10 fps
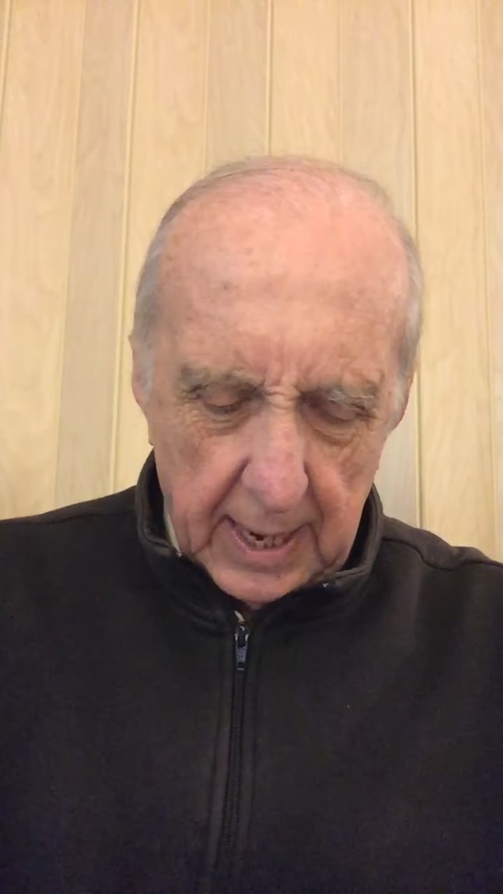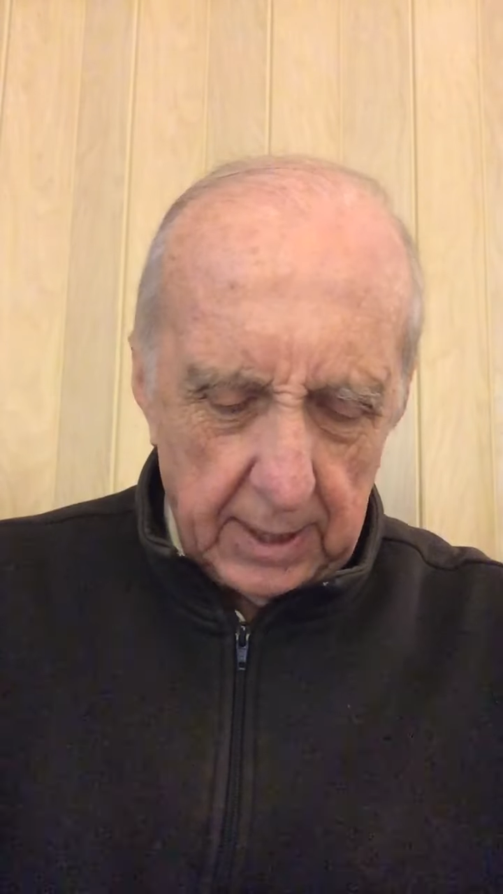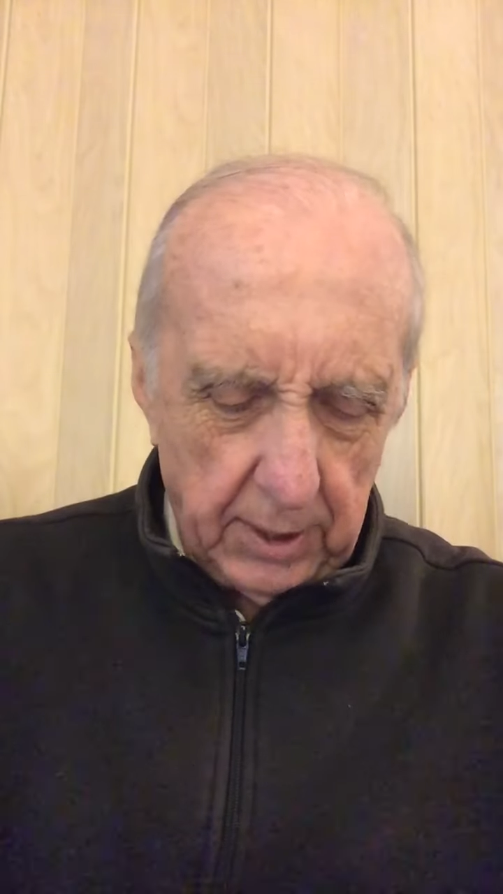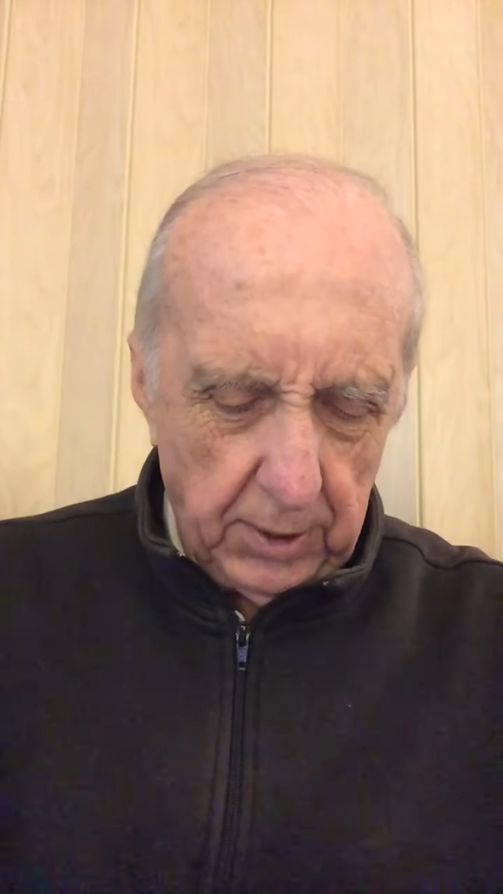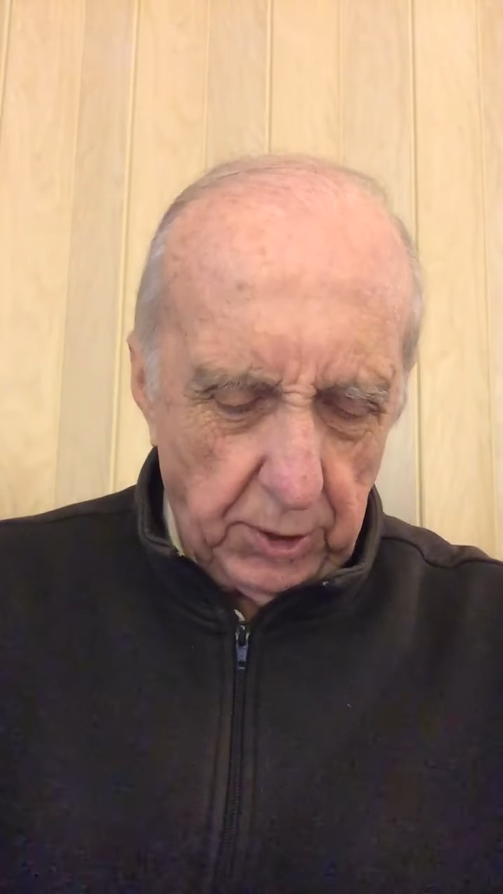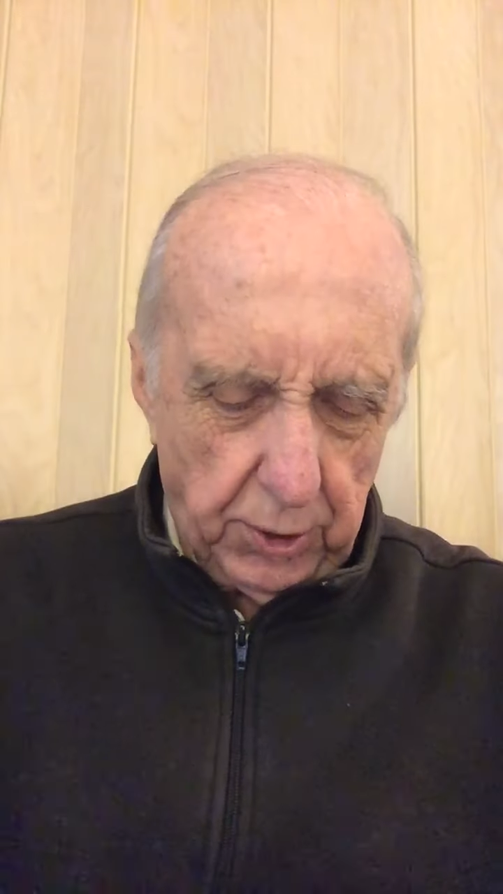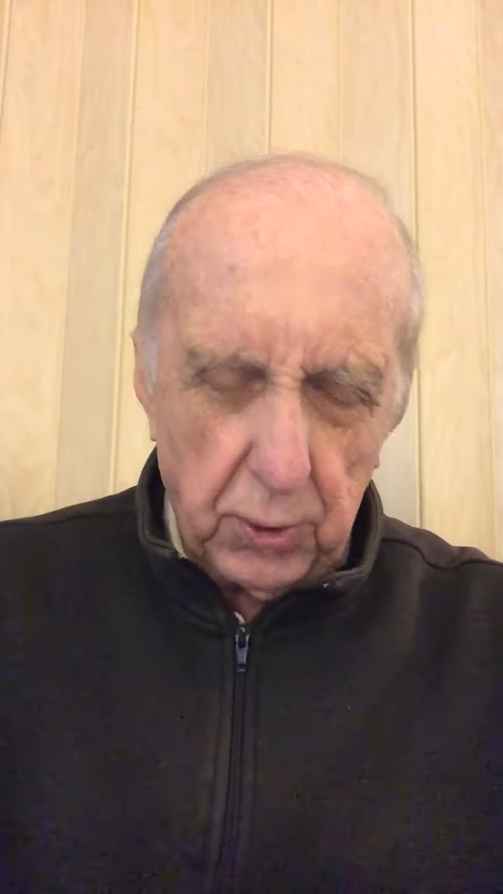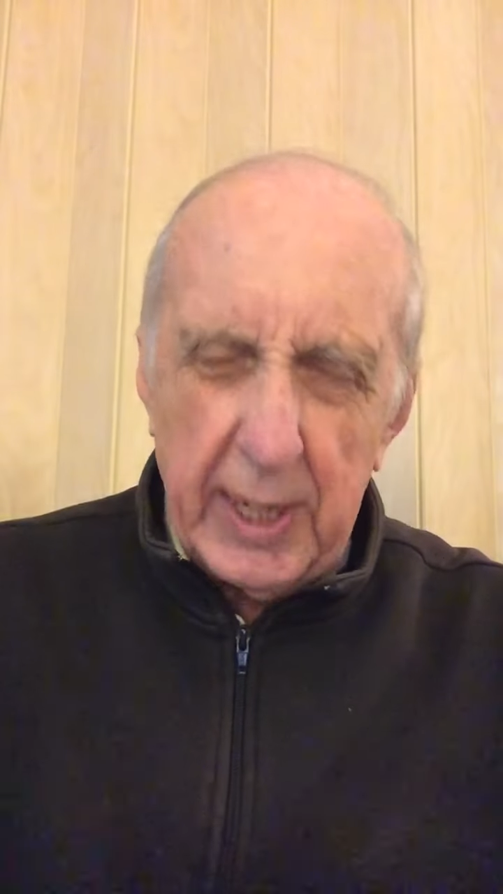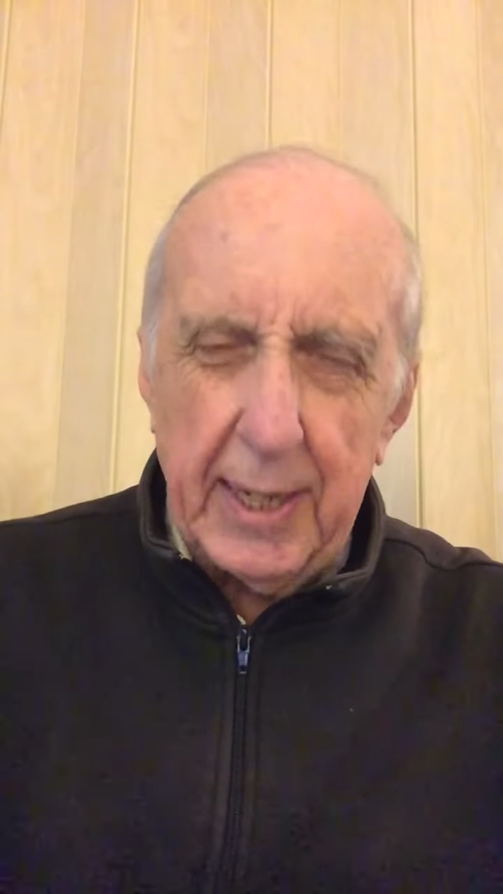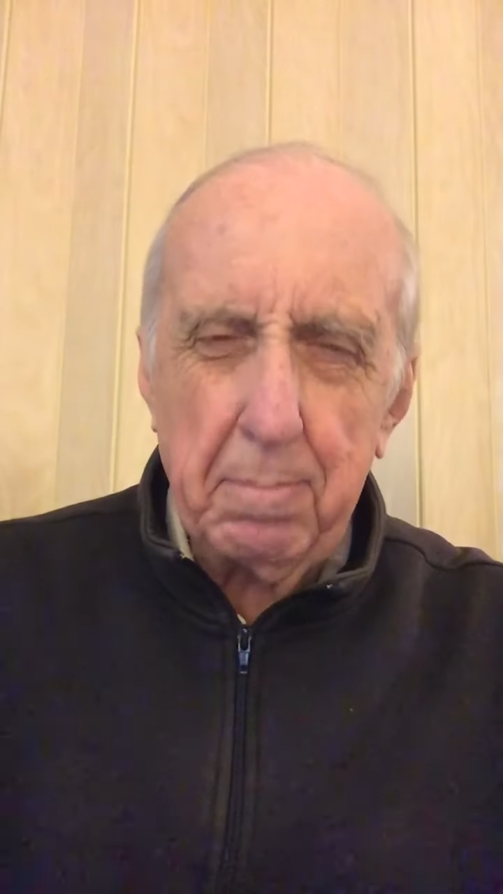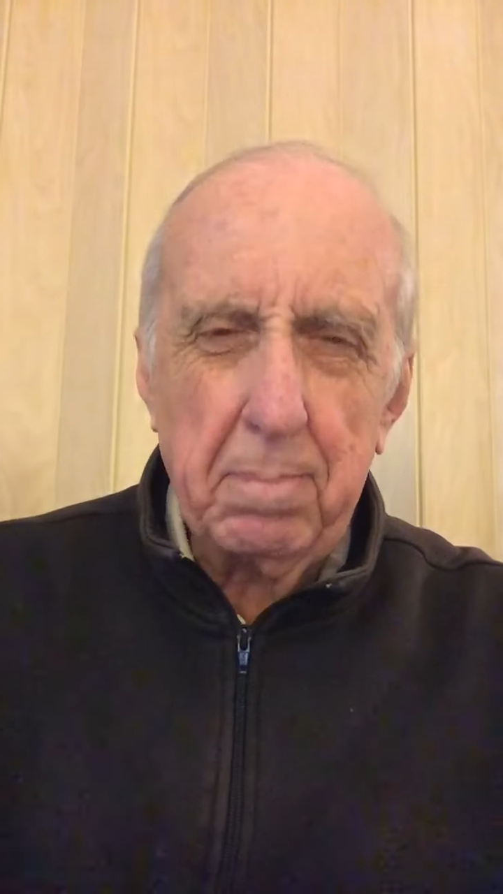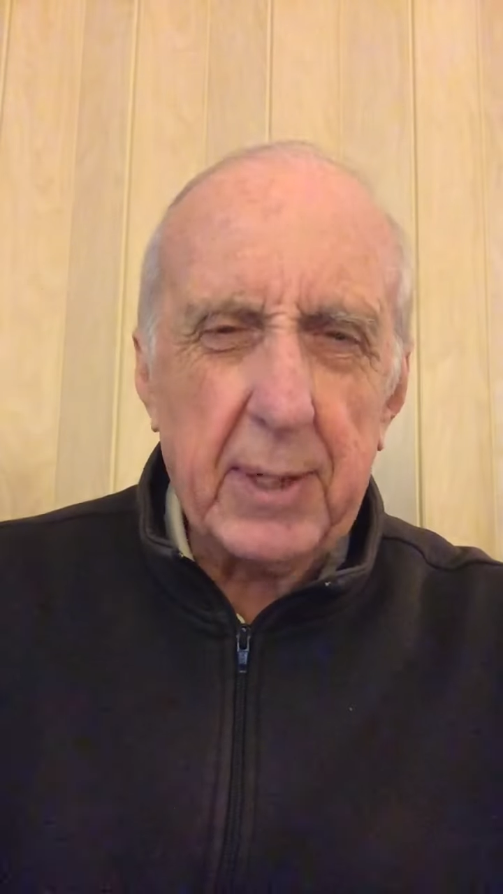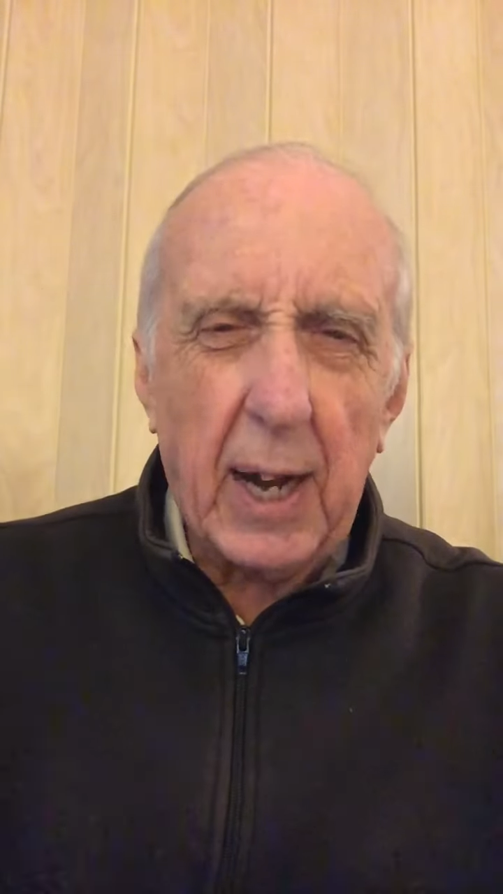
undreamed